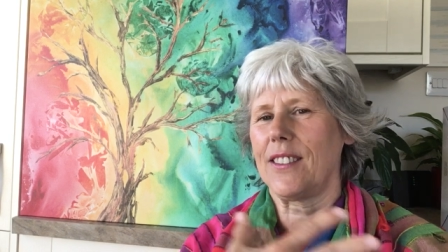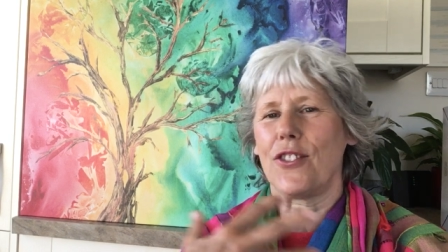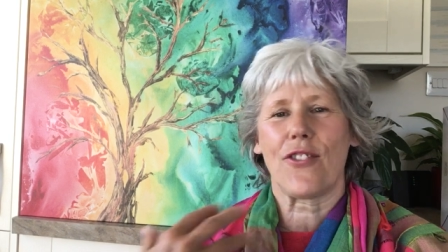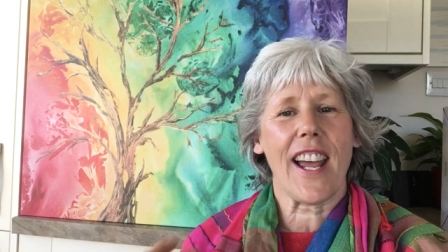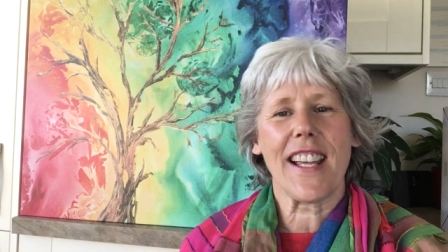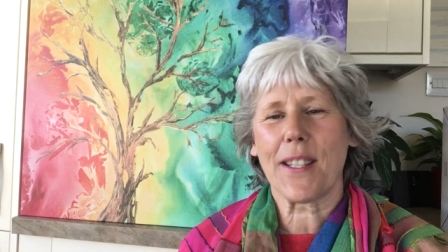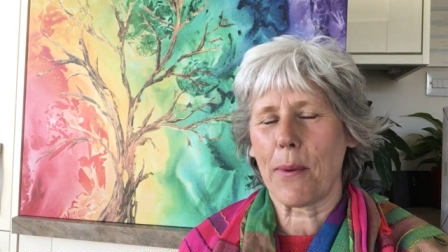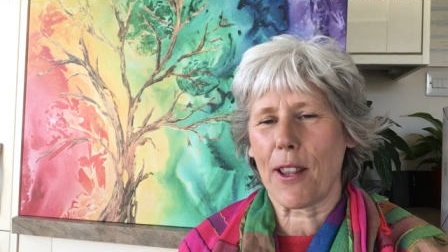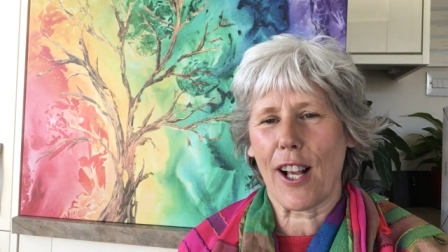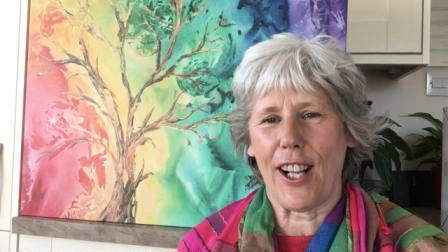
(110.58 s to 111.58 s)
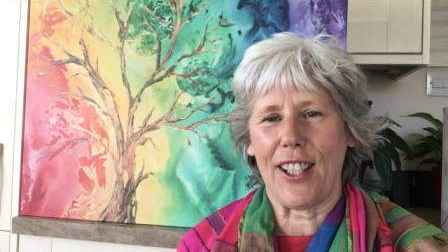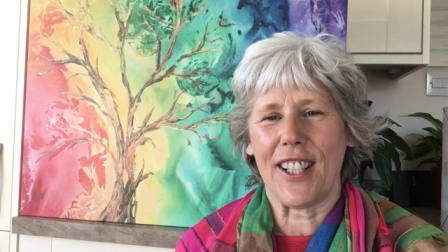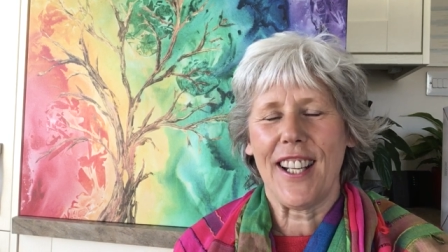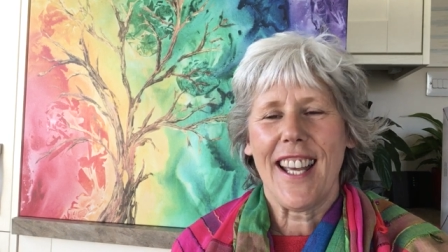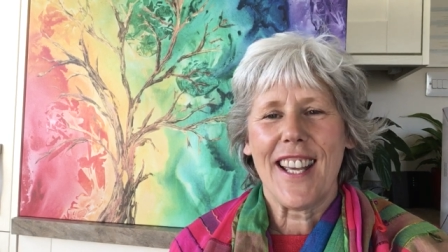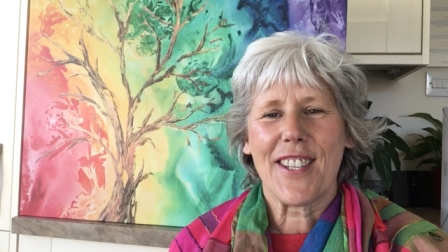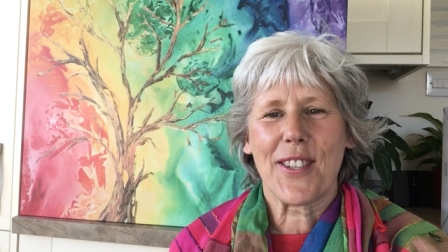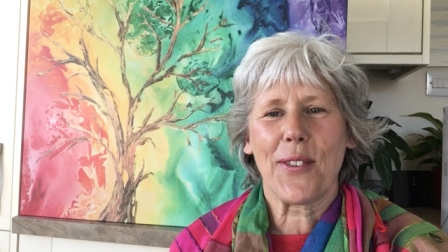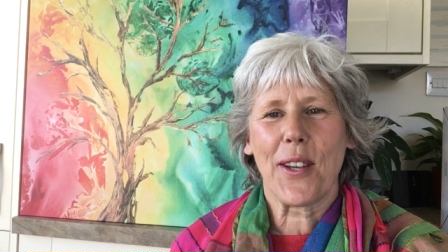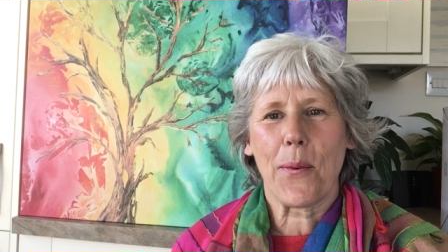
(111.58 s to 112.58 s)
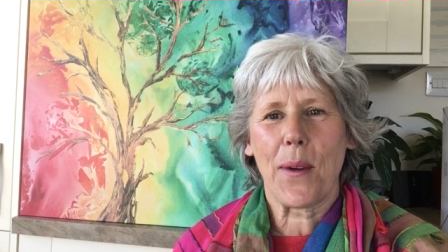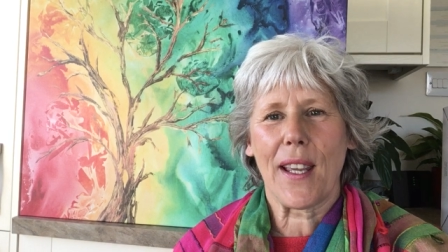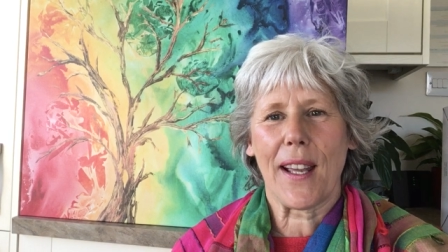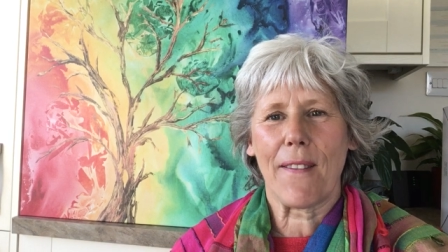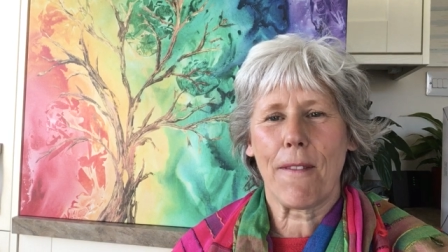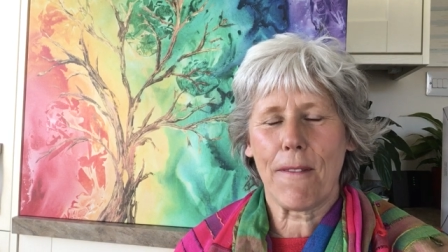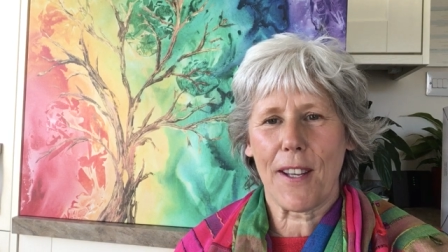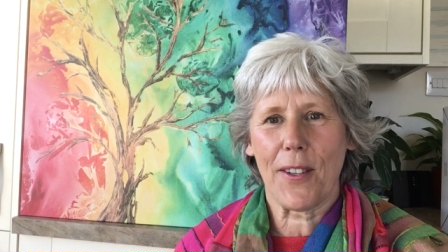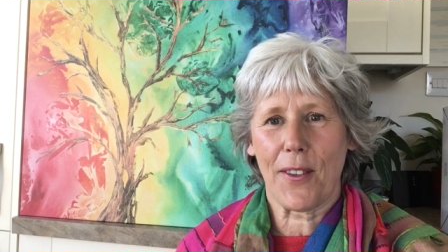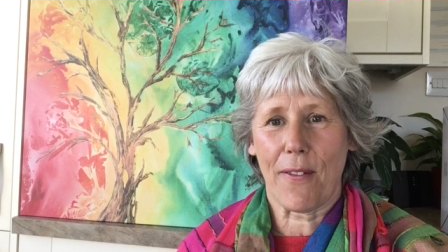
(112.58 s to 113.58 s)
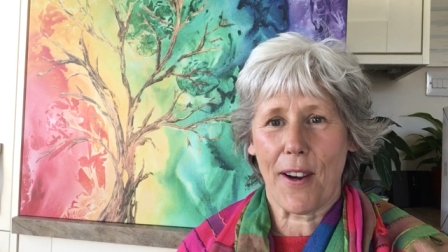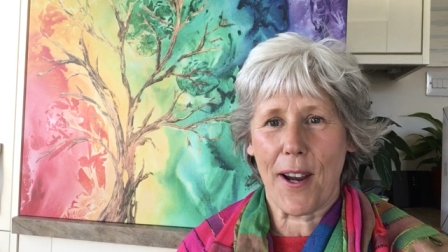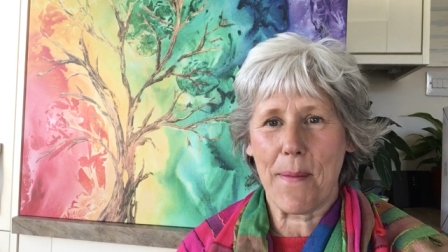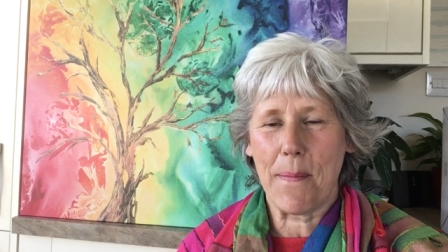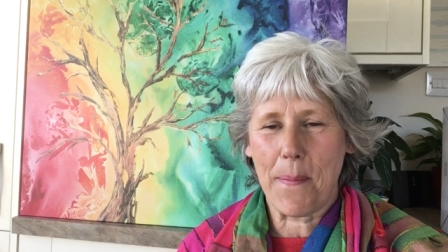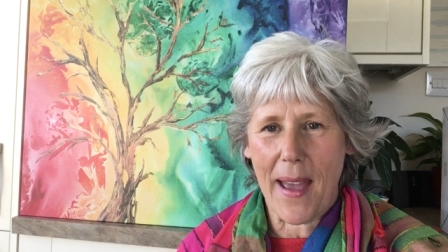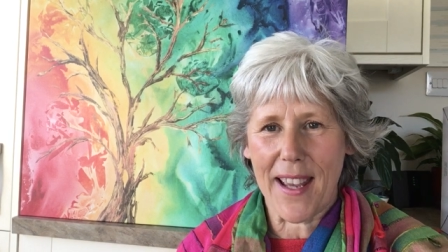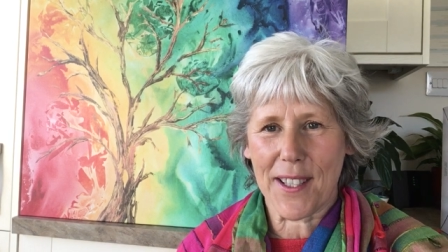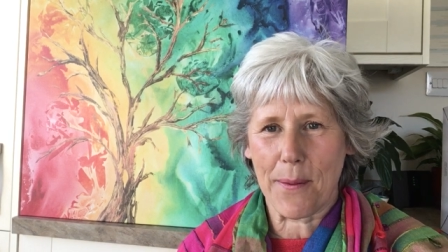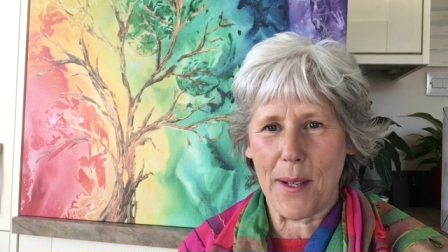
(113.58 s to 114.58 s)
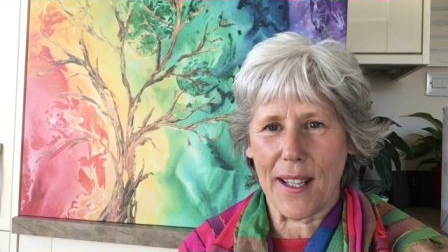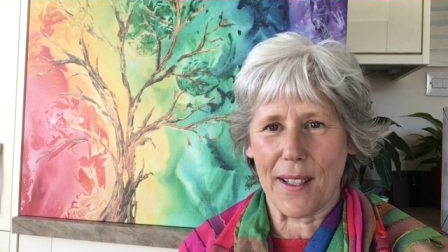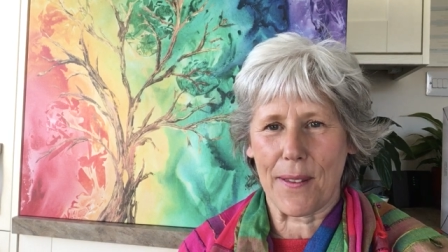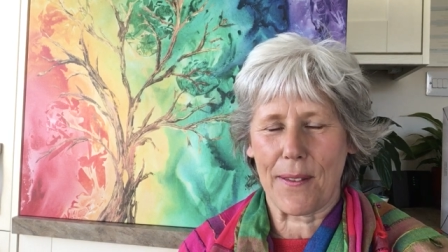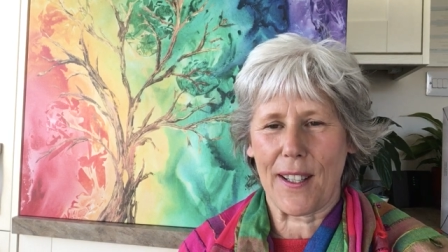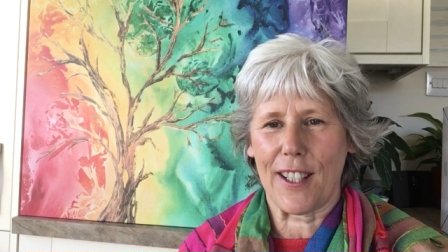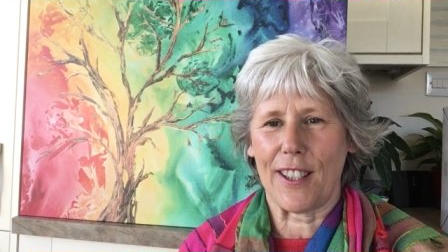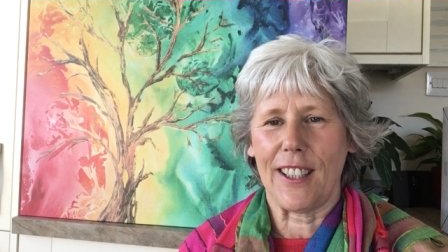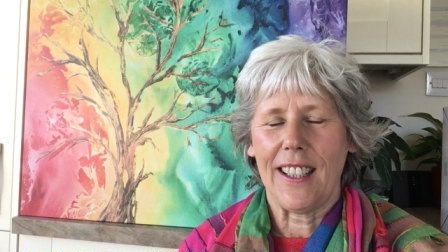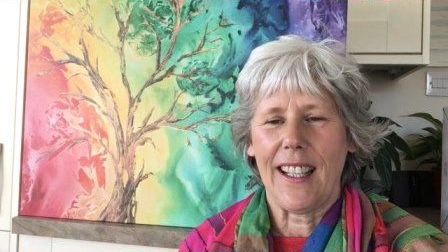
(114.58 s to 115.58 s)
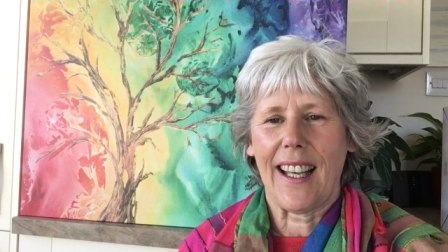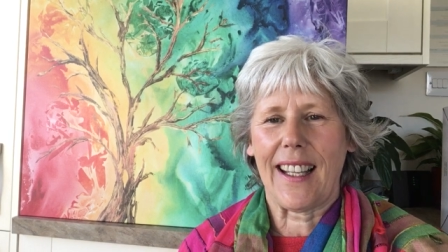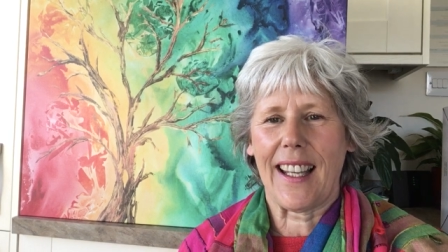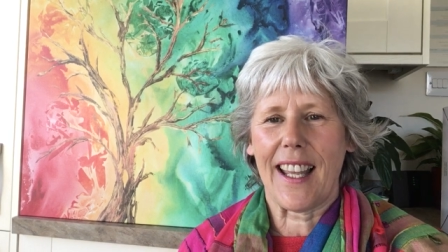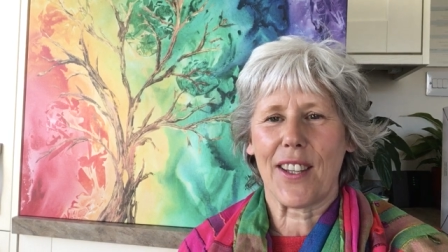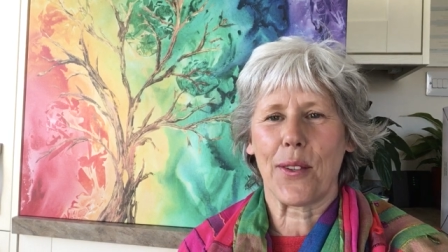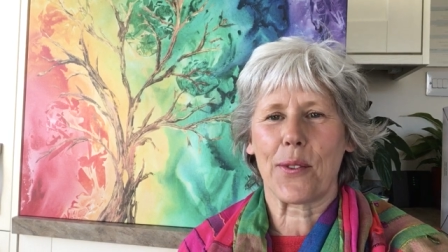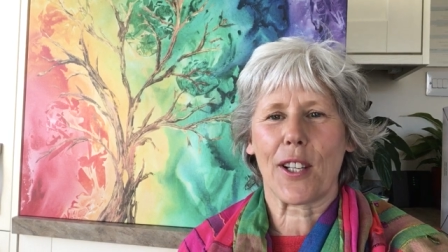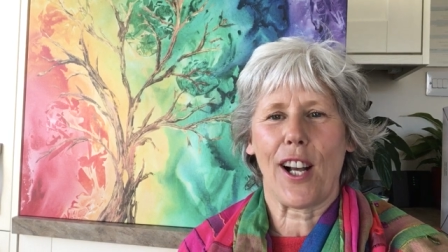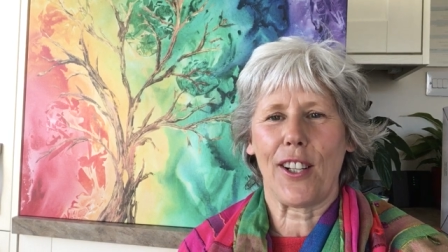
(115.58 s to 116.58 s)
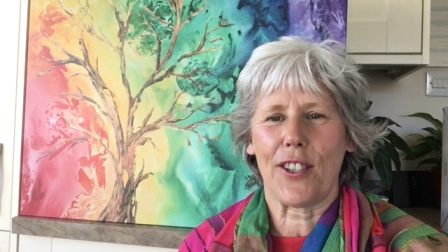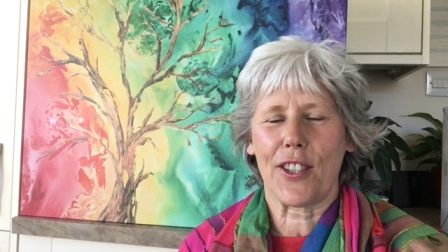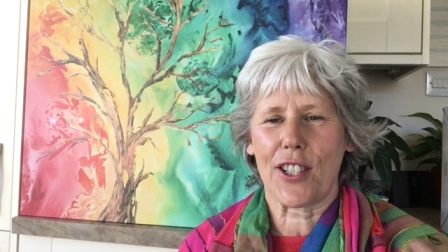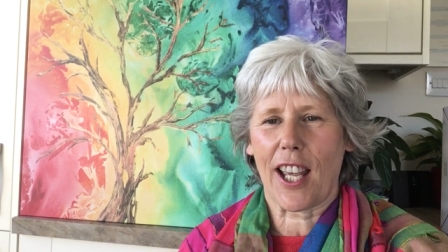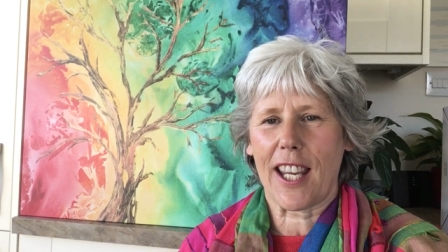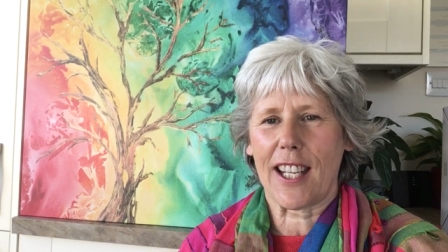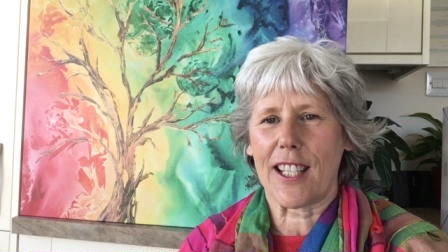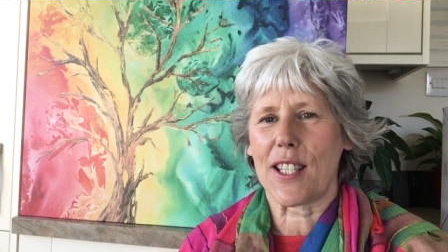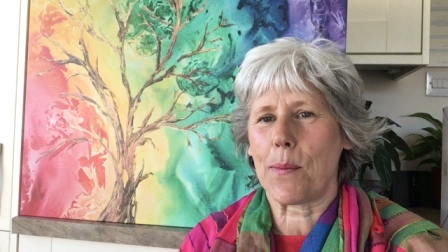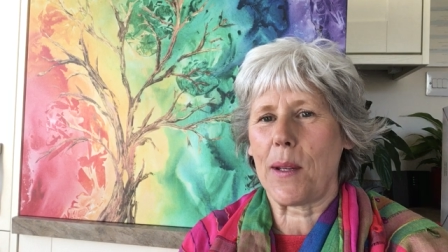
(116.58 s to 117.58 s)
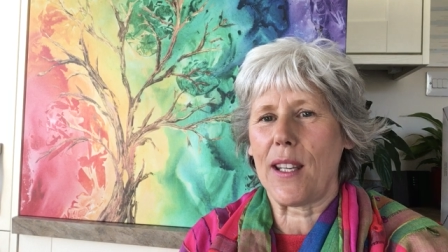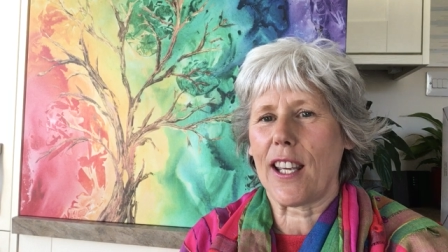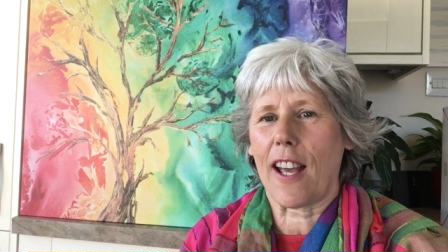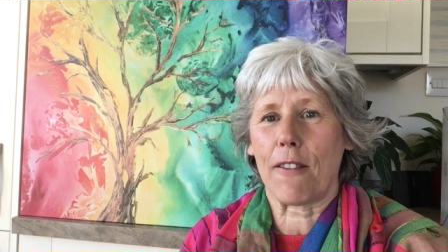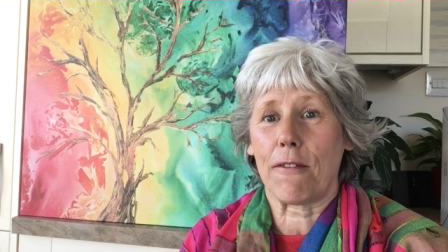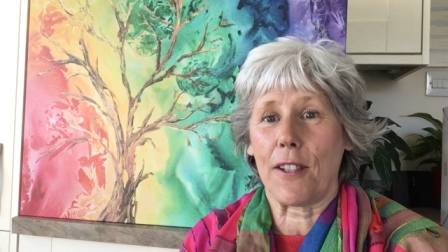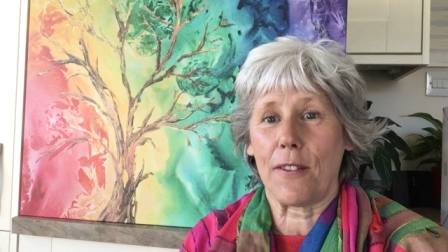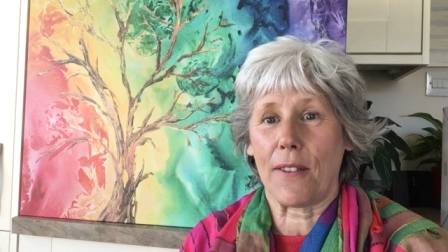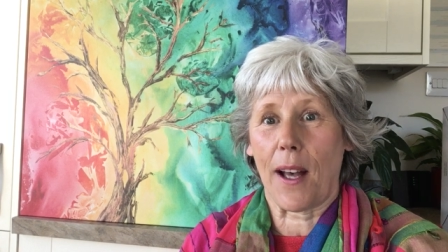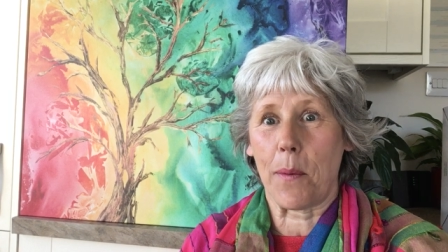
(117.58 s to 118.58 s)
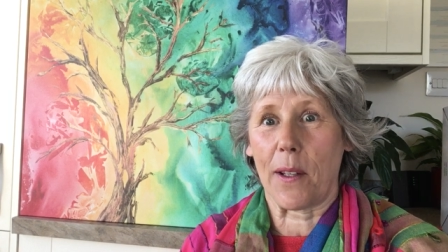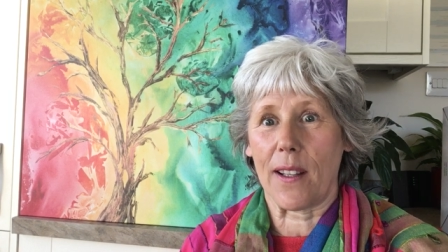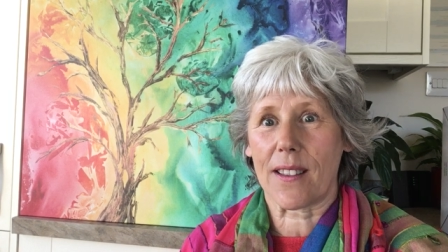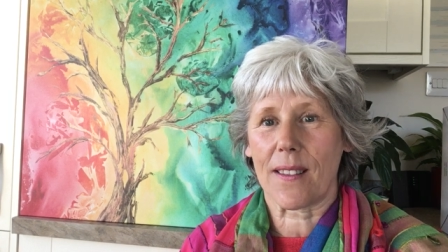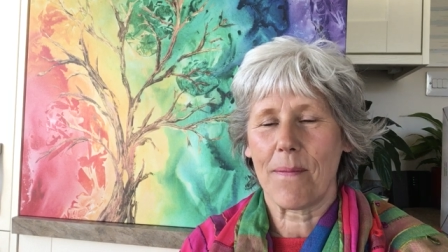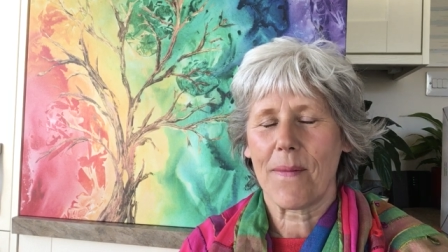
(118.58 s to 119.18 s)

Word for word: dress with colour, so that we can feel the very best we can feel and let those colours shine and speak and feel fabulous.